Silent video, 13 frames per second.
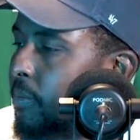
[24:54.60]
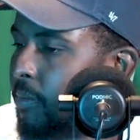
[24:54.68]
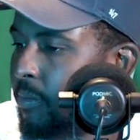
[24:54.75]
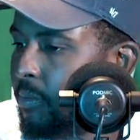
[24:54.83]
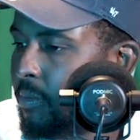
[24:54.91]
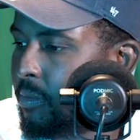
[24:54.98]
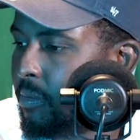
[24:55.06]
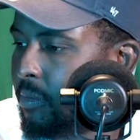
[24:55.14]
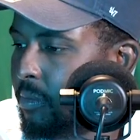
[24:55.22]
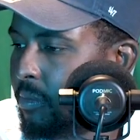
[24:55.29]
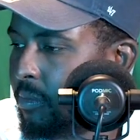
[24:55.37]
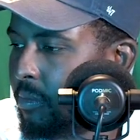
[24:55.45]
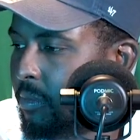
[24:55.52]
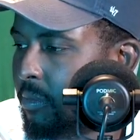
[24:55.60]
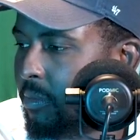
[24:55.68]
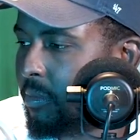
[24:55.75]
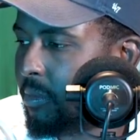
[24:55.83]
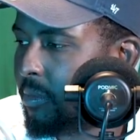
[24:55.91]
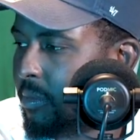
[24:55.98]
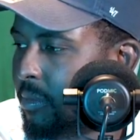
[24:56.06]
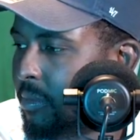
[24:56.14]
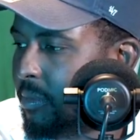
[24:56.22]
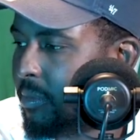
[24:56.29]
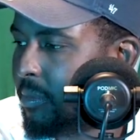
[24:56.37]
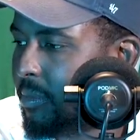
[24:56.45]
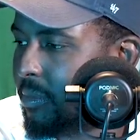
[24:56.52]

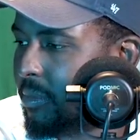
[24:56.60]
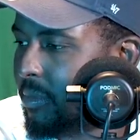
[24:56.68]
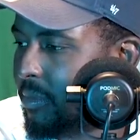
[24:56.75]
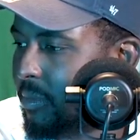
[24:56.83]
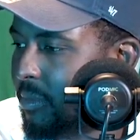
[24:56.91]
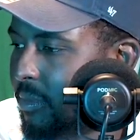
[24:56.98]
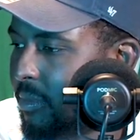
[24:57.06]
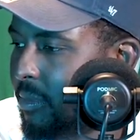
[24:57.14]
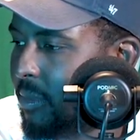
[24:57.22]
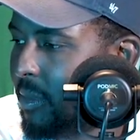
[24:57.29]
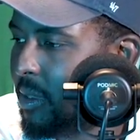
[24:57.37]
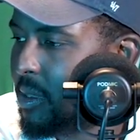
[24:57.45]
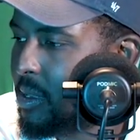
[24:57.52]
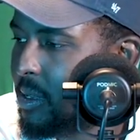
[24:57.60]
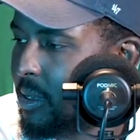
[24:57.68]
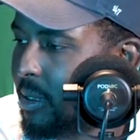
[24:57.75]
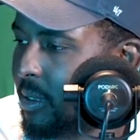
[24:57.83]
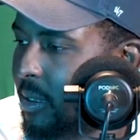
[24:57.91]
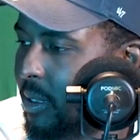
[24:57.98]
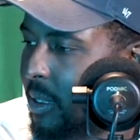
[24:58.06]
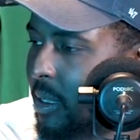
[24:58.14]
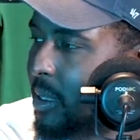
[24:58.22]
(not speaking)